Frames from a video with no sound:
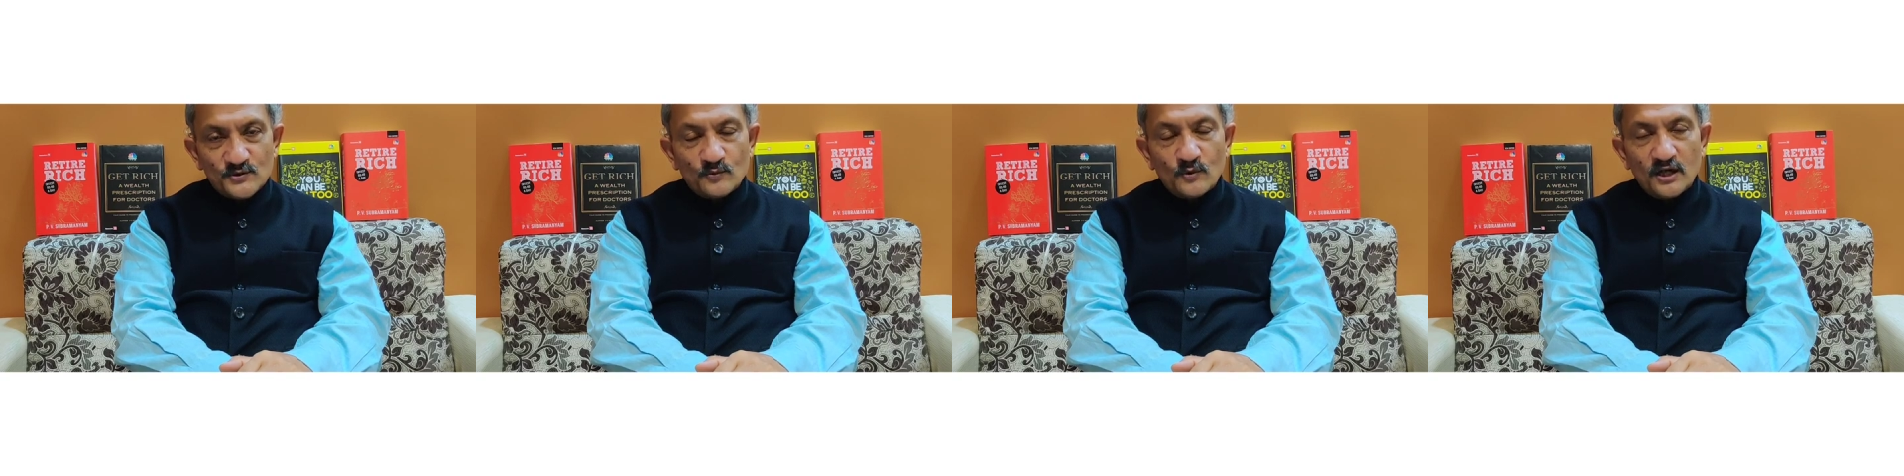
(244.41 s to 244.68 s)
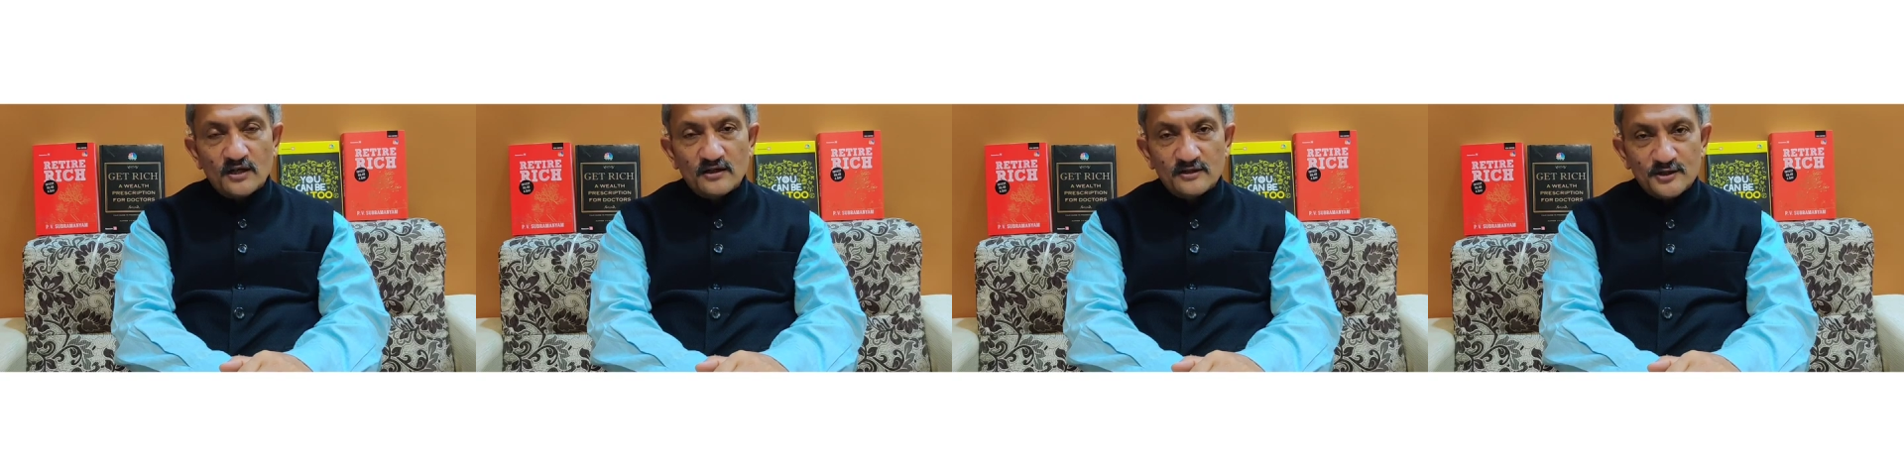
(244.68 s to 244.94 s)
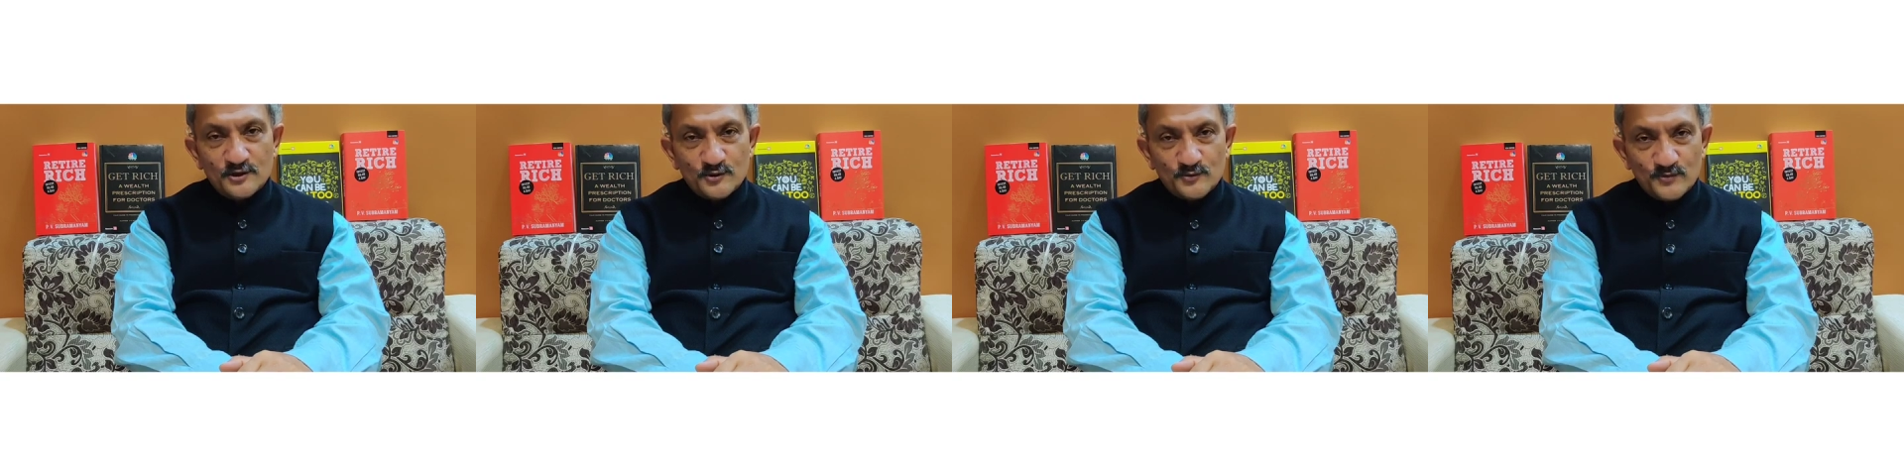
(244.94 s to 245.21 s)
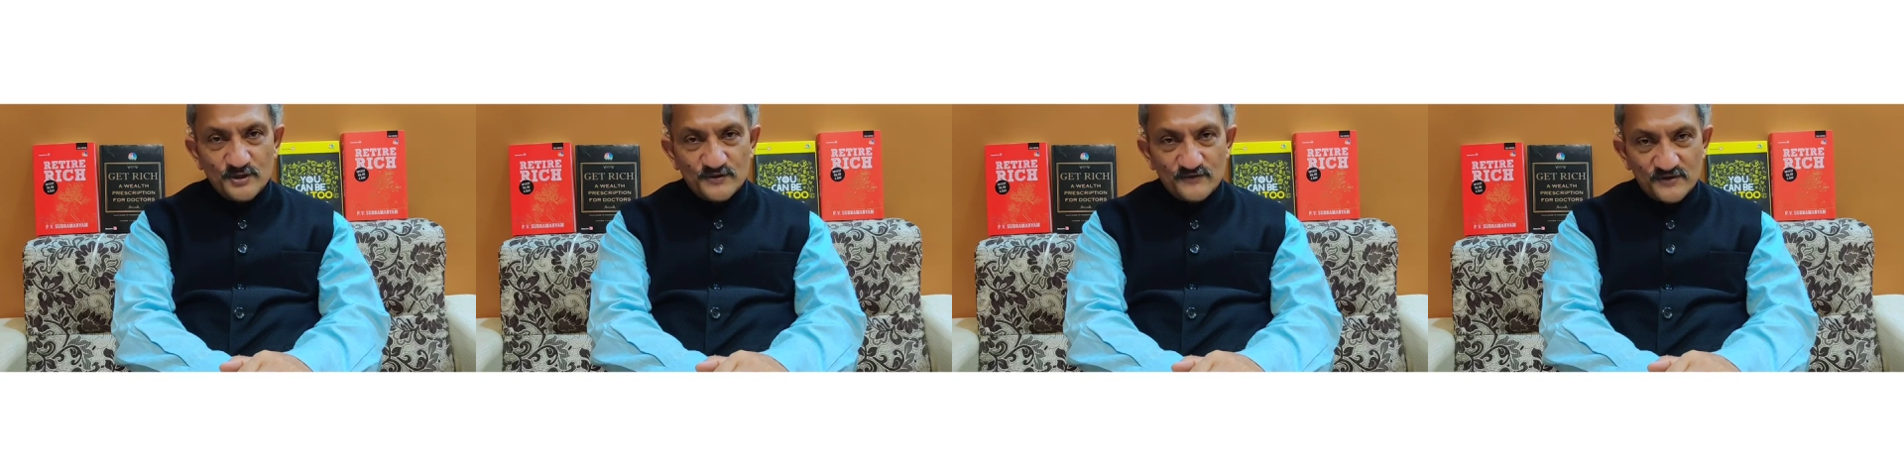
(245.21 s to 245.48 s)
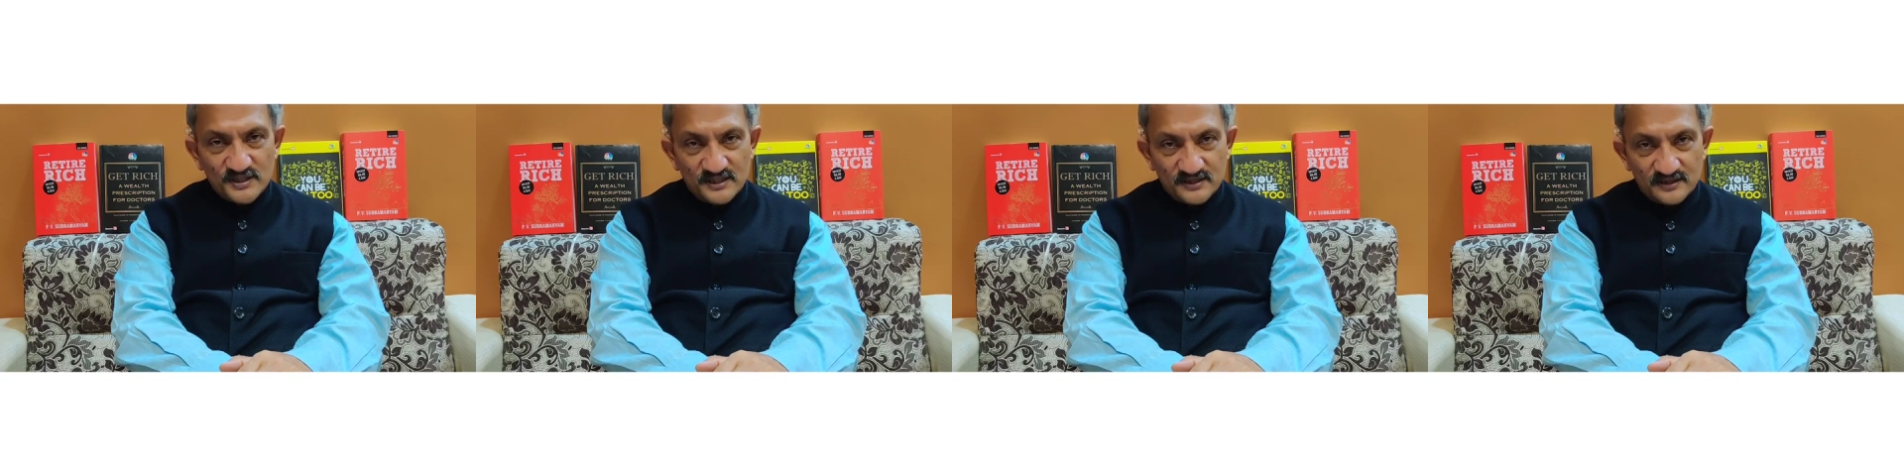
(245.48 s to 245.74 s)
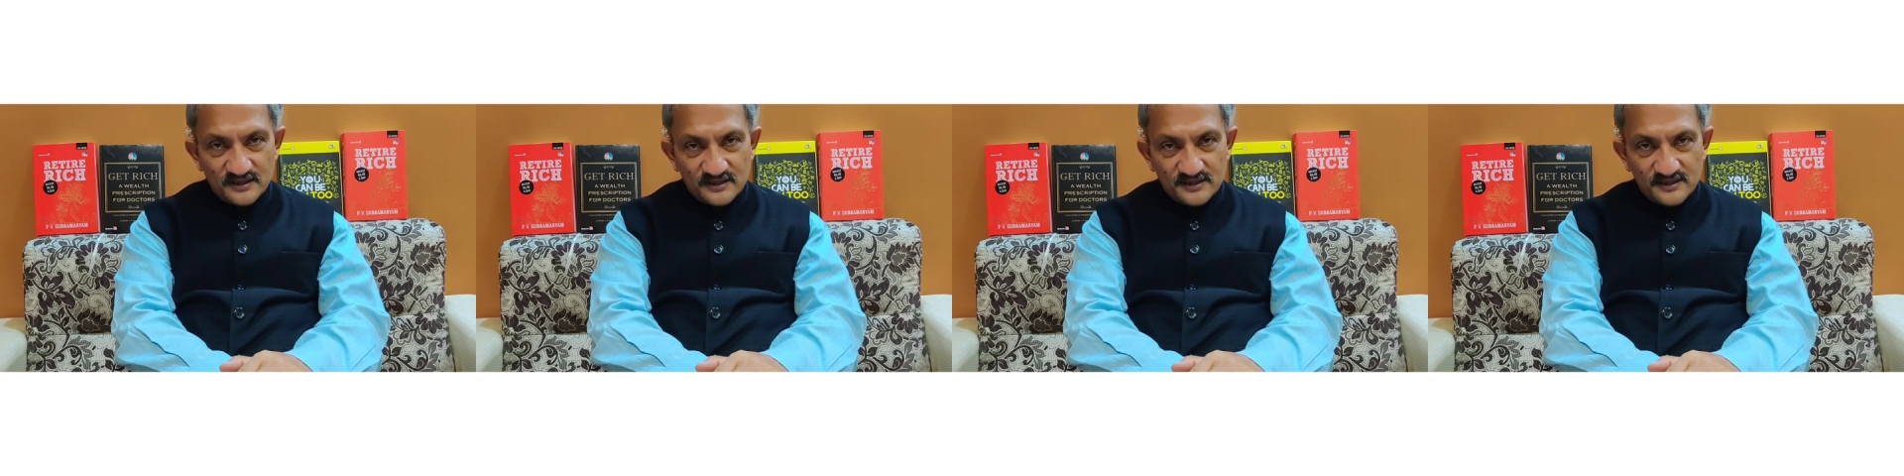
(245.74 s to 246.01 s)
So 100 rupees for
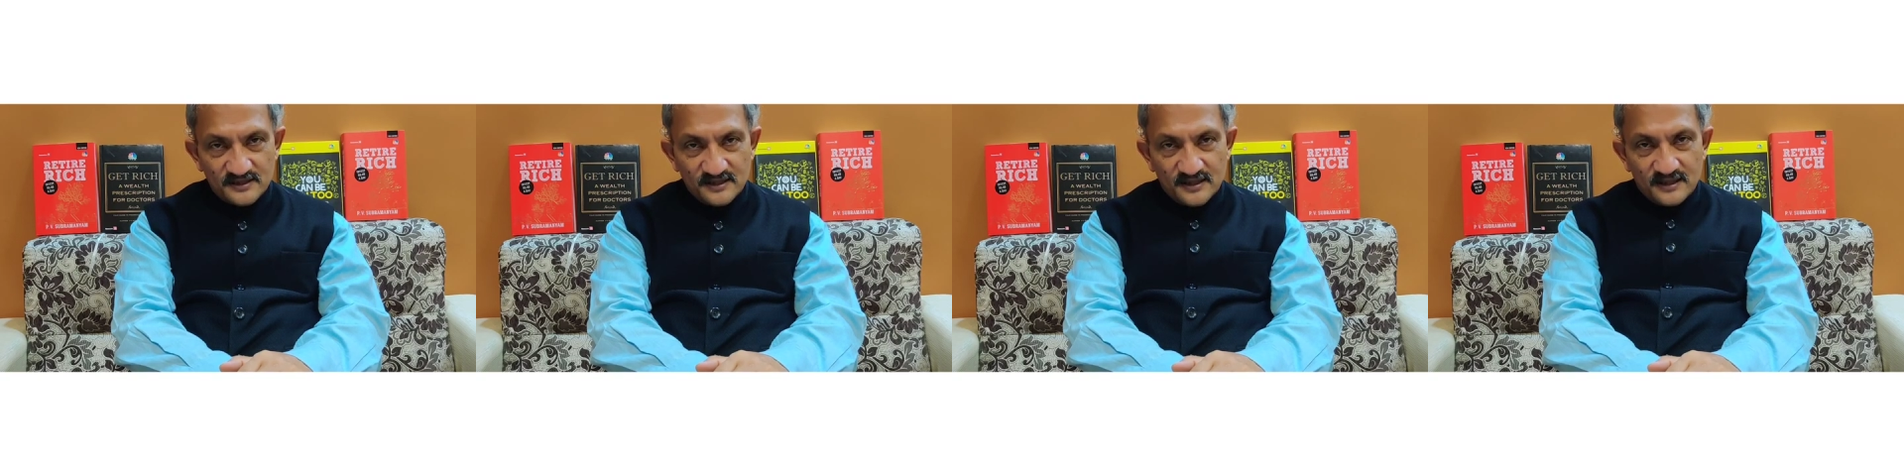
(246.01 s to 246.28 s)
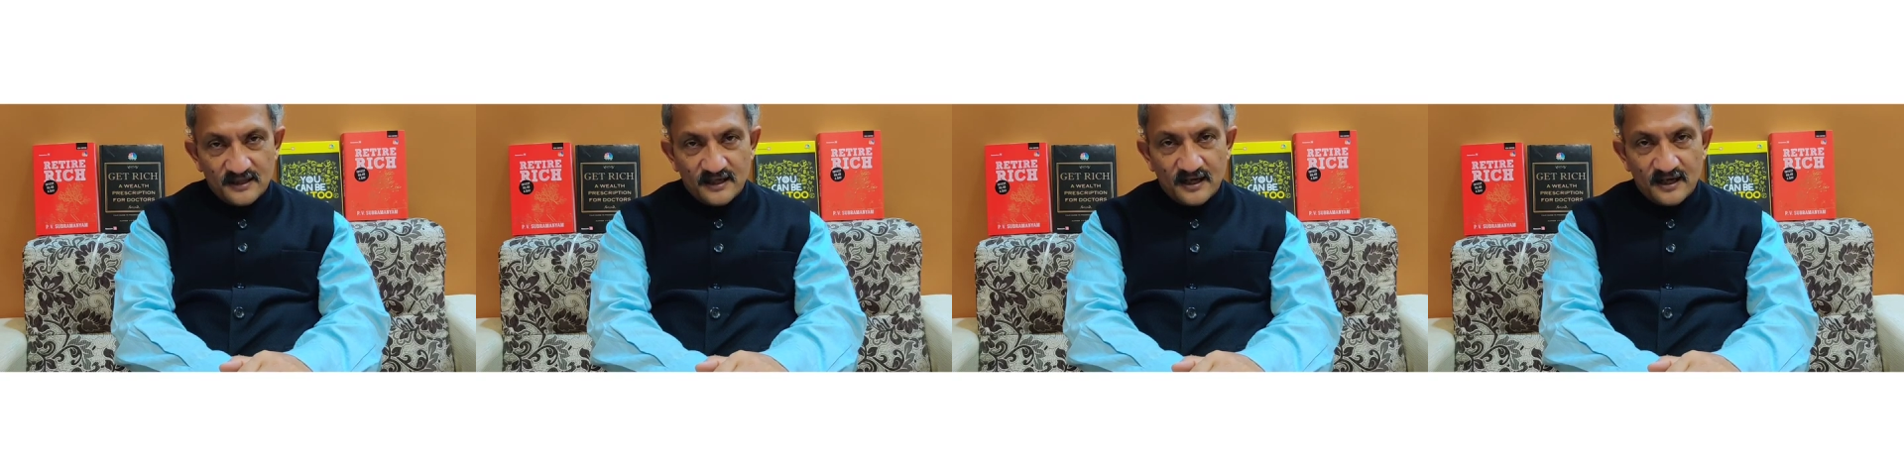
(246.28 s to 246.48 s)
cigarettes,